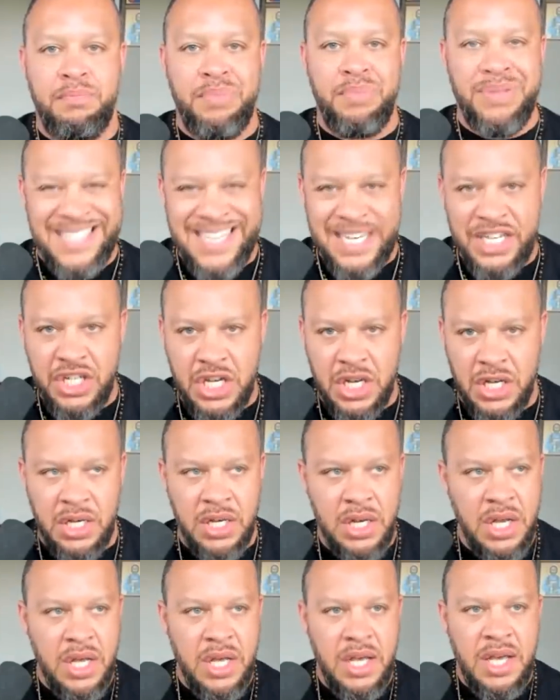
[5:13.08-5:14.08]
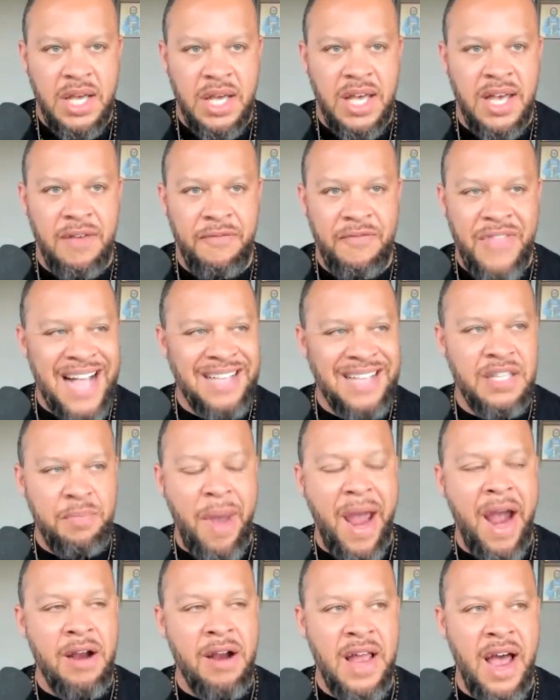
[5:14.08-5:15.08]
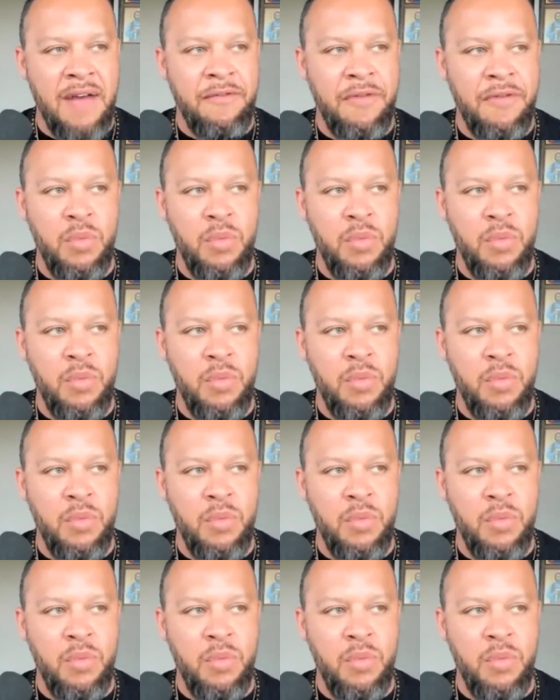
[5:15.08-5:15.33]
position. If that's the paradigm